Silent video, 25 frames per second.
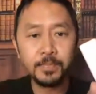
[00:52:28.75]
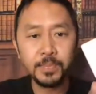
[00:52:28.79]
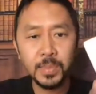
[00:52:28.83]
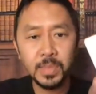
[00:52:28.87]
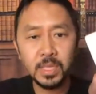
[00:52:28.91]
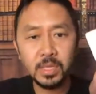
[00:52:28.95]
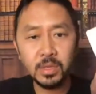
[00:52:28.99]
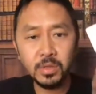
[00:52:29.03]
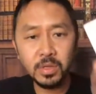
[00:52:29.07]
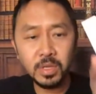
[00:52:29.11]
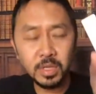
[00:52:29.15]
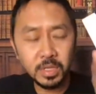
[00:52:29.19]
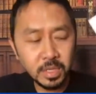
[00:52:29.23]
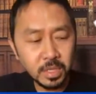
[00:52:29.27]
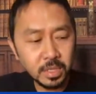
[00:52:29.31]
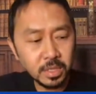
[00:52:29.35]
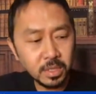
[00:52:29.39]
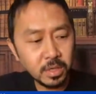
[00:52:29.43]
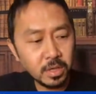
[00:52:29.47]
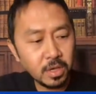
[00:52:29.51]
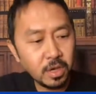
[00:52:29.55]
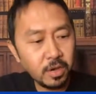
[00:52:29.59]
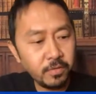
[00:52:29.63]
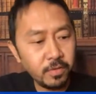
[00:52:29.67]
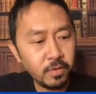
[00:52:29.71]
So this is a
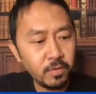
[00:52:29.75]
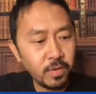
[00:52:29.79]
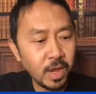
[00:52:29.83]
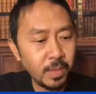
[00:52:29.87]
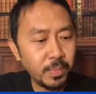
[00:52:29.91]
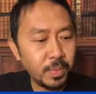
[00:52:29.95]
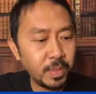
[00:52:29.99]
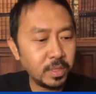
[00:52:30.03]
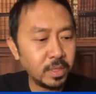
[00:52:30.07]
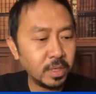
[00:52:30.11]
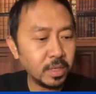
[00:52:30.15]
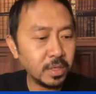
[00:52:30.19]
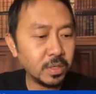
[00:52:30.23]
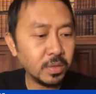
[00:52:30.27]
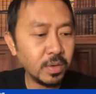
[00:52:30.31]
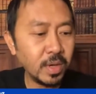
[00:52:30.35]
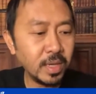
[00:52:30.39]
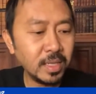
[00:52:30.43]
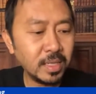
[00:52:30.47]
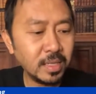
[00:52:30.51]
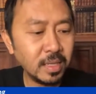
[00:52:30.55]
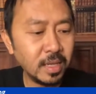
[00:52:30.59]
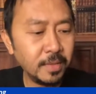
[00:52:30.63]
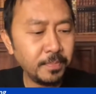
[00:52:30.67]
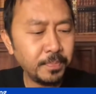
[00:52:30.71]
COVID rapid test. So I
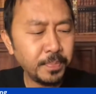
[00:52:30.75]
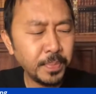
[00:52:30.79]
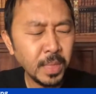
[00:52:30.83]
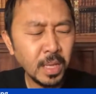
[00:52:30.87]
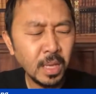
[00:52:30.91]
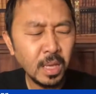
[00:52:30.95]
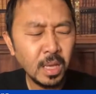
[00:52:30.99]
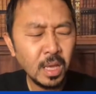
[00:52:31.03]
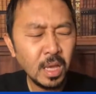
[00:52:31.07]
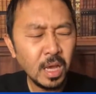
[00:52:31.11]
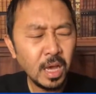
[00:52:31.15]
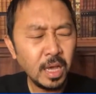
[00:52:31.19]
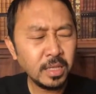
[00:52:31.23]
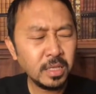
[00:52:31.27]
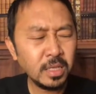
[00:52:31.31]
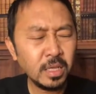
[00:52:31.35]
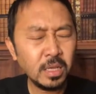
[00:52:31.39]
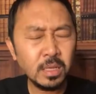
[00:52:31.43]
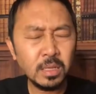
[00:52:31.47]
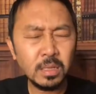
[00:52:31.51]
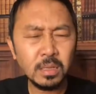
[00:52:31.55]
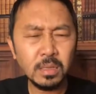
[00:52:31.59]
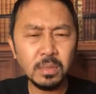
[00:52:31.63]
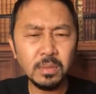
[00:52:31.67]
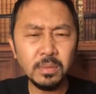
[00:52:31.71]

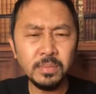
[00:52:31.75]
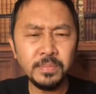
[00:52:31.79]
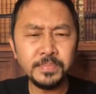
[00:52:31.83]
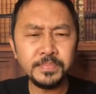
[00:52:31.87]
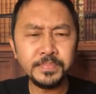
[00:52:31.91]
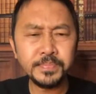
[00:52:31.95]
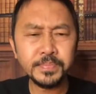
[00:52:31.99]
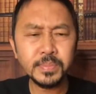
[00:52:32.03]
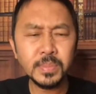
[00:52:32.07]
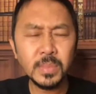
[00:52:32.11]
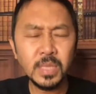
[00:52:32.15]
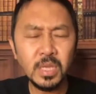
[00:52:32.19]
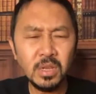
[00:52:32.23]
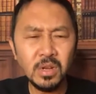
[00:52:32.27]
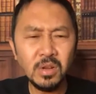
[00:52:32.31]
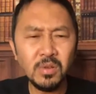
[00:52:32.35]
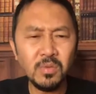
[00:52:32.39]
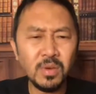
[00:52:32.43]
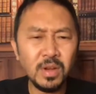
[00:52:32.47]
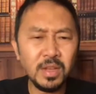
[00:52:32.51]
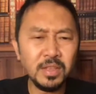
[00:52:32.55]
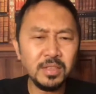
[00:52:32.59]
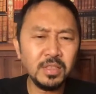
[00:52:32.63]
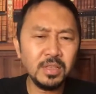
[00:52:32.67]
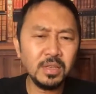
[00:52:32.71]
said, you know
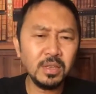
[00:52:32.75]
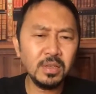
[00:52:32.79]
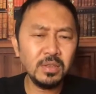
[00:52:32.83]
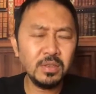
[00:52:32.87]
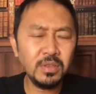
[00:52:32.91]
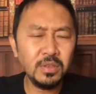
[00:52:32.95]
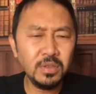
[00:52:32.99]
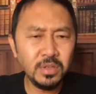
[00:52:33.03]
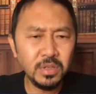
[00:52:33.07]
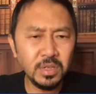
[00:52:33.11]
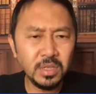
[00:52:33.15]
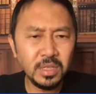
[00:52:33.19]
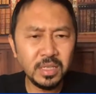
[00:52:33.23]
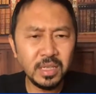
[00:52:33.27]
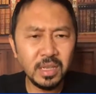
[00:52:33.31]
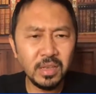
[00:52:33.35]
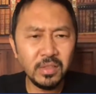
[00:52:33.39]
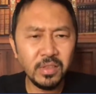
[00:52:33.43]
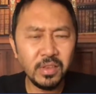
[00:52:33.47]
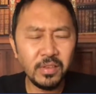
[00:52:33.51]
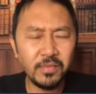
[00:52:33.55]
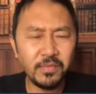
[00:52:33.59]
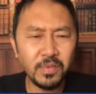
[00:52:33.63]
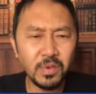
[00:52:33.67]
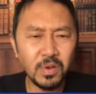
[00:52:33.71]
what, dude, you should sell
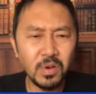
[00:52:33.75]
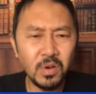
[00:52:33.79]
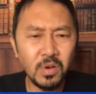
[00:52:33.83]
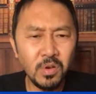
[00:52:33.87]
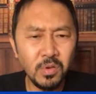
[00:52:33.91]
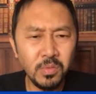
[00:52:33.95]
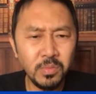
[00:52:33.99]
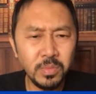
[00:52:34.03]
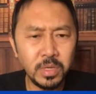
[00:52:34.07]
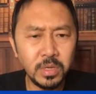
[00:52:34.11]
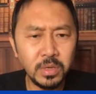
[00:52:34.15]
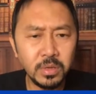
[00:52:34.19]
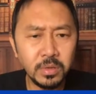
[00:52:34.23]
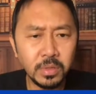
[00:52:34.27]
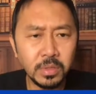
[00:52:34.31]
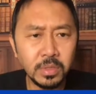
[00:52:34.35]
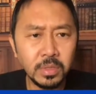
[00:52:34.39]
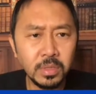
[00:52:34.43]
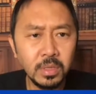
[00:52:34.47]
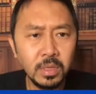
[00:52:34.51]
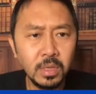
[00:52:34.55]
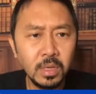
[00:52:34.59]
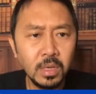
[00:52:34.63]
that for home use.